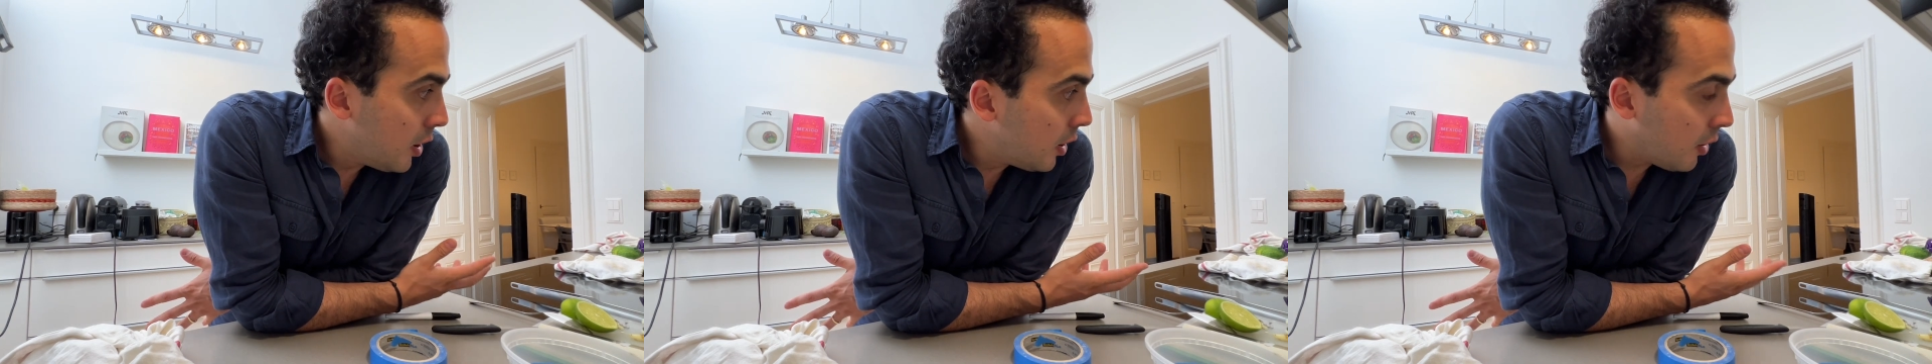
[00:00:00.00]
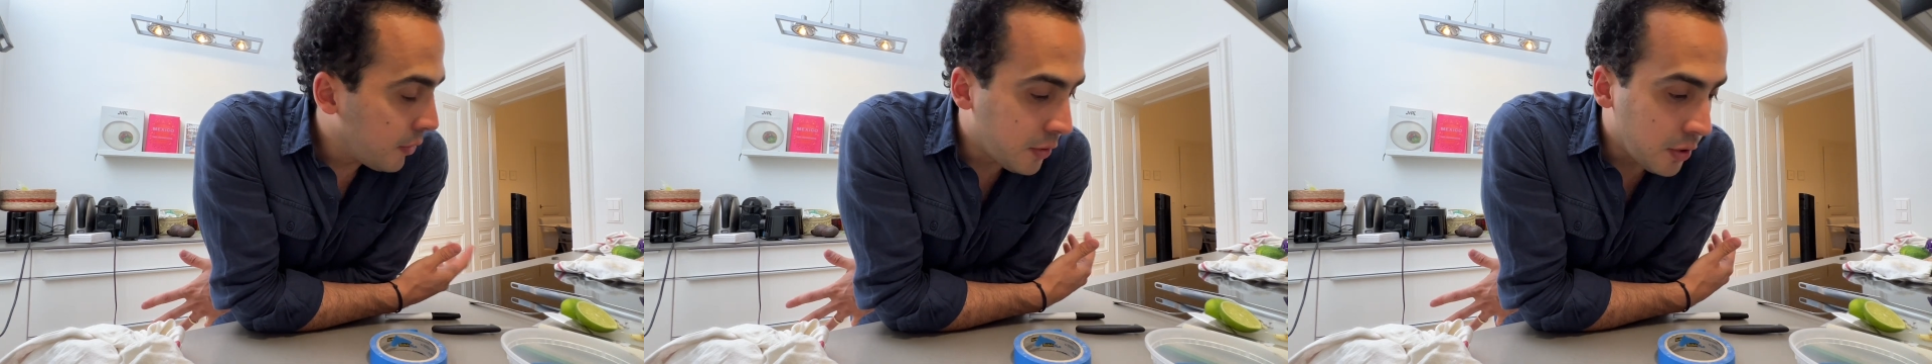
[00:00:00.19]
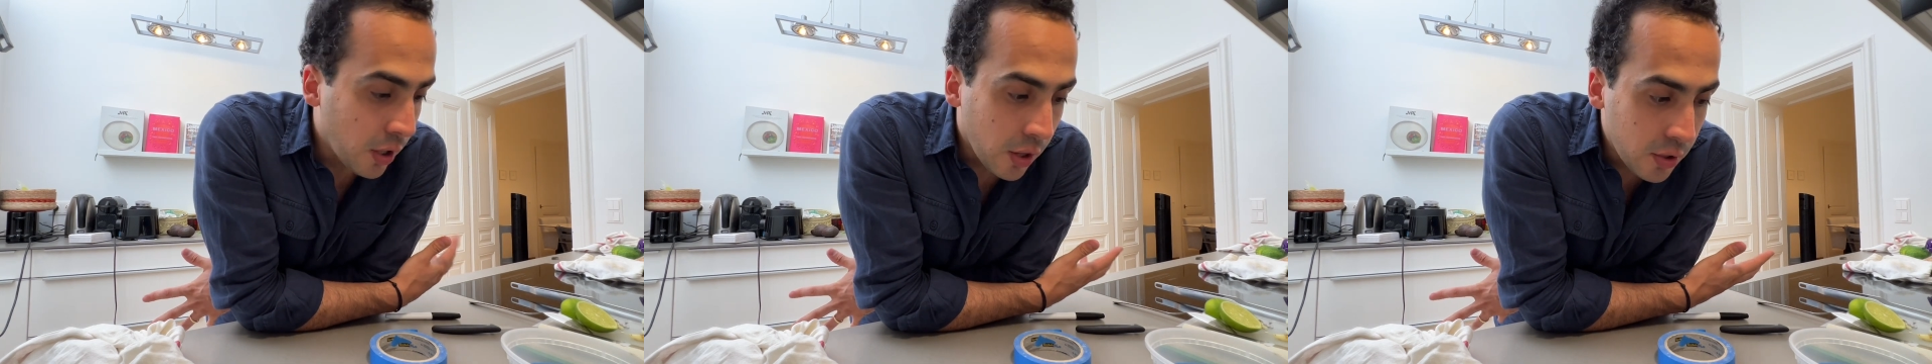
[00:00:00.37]
of
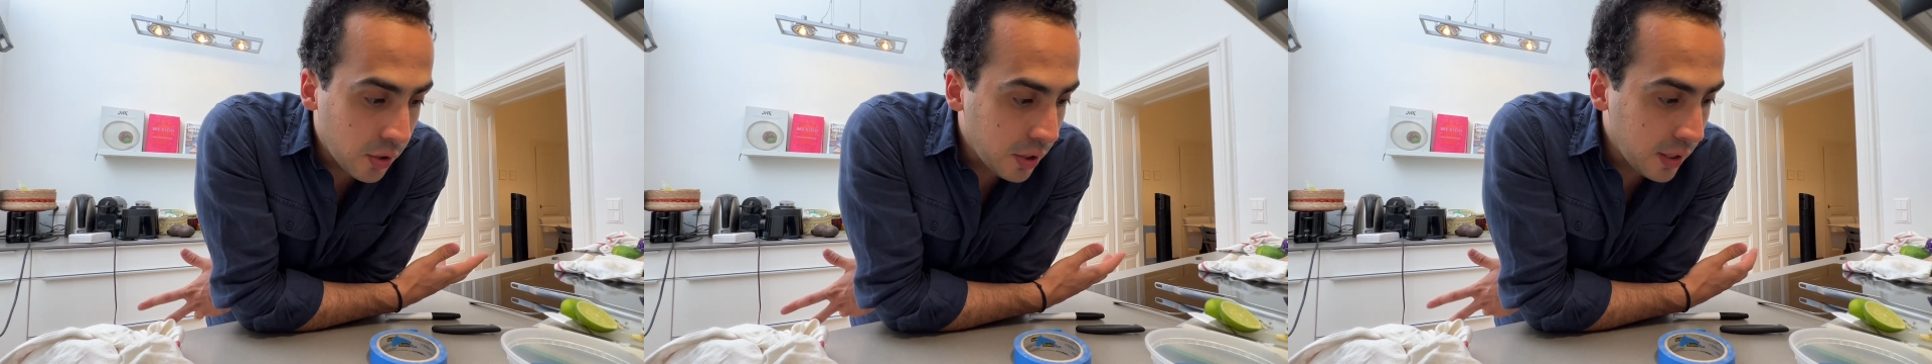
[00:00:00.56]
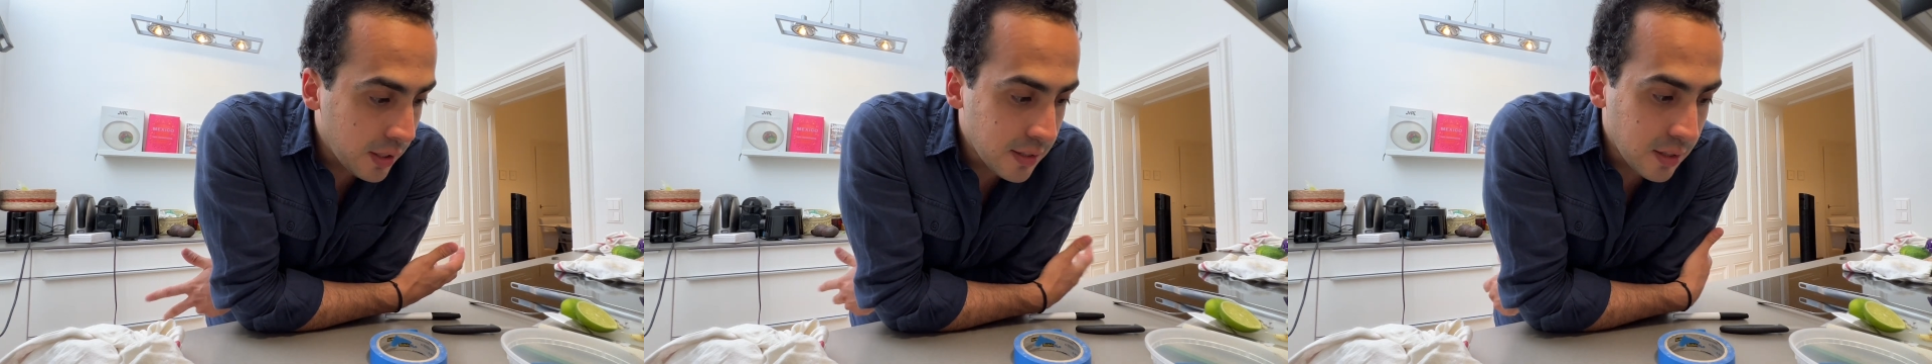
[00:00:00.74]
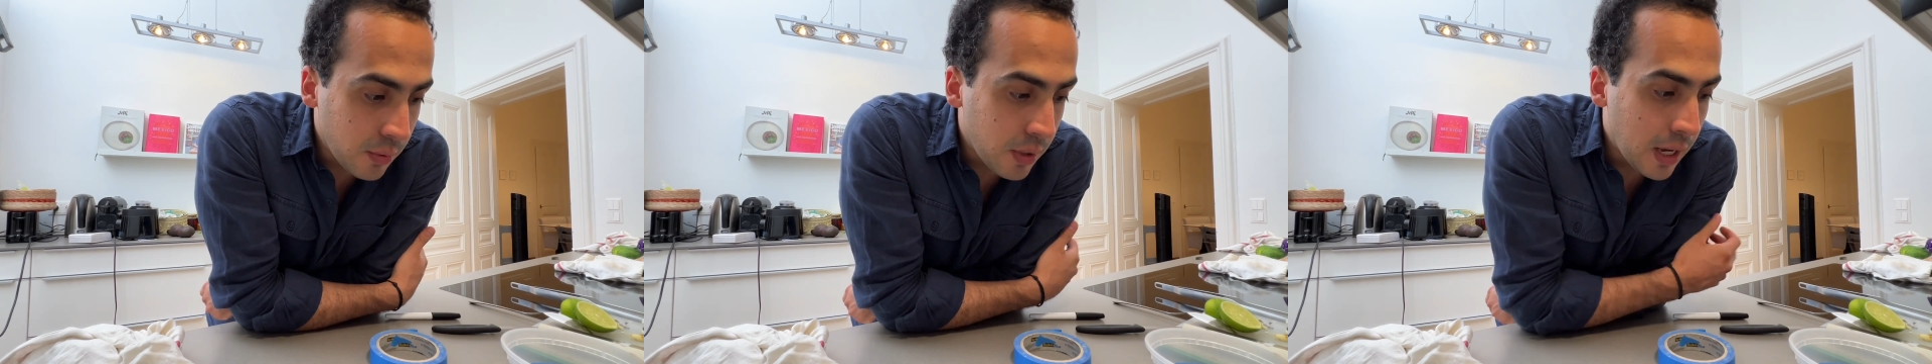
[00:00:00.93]
the other
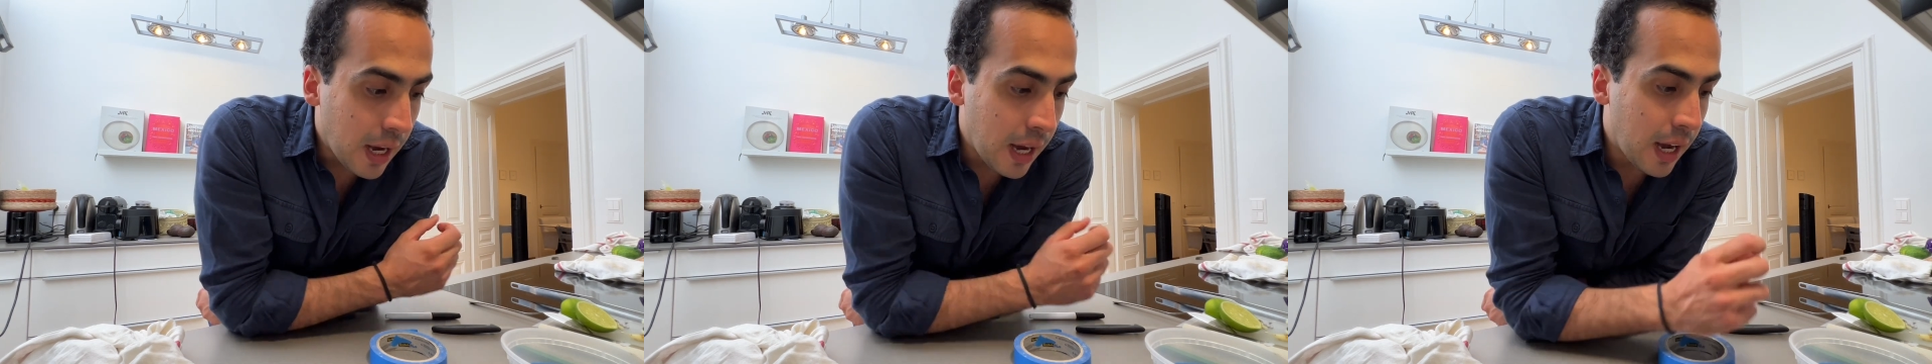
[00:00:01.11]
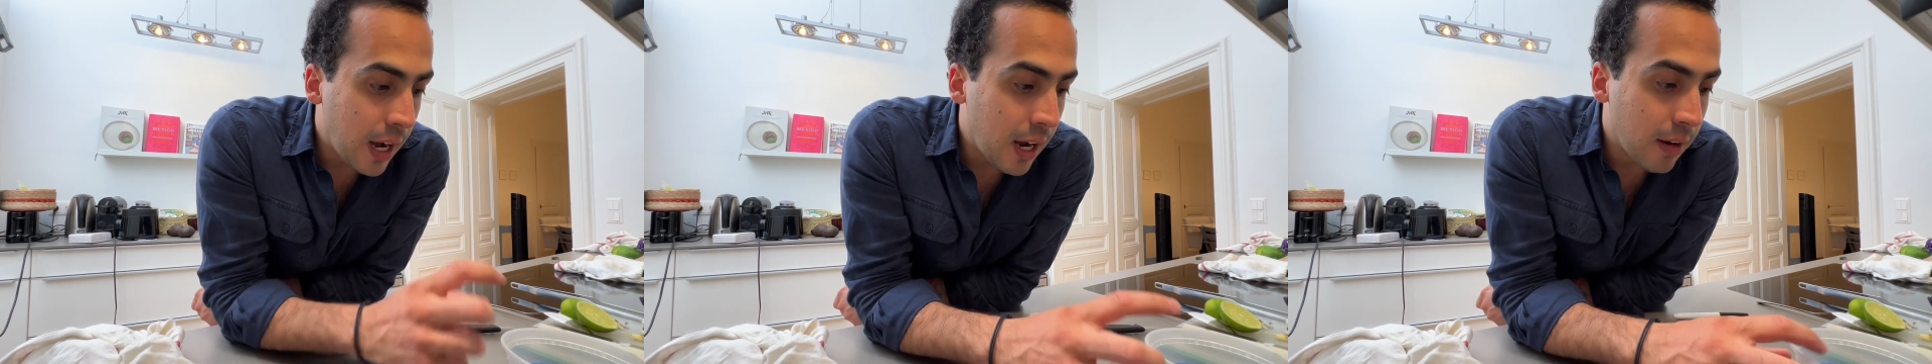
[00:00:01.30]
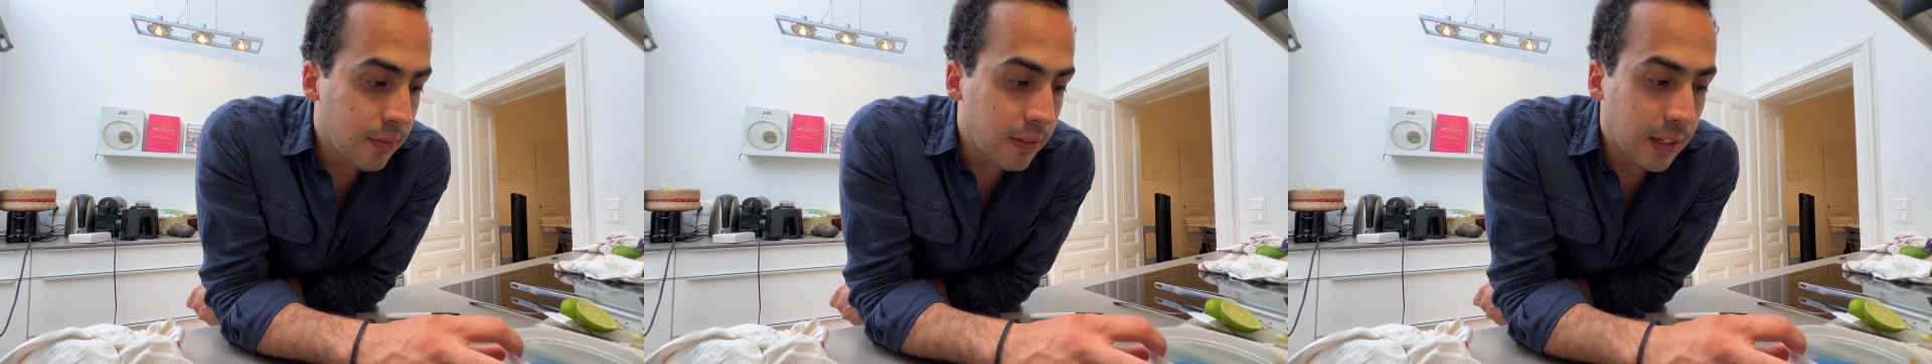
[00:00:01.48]
things that we have,